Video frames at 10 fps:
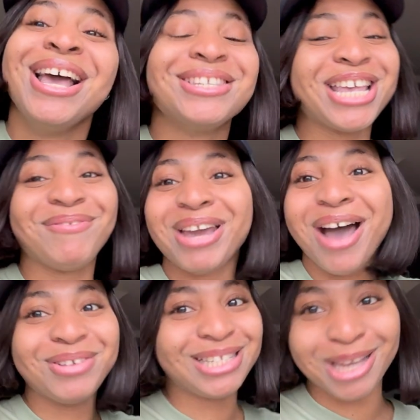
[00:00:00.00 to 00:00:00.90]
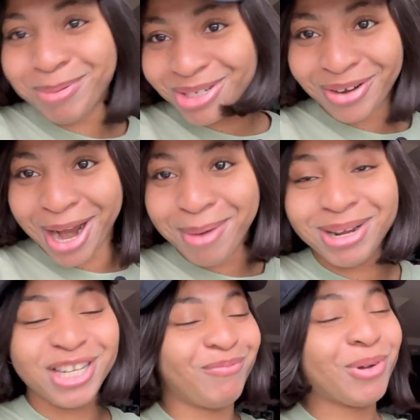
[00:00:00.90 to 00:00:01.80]
so if you haven't subscribed
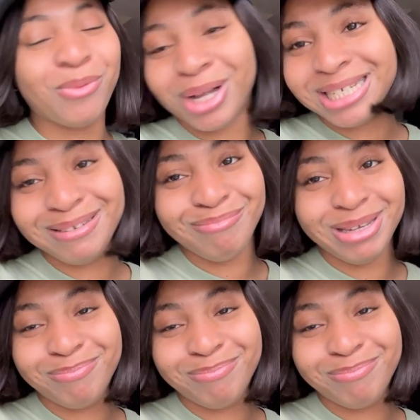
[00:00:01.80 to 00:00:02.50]
and you've been watching me,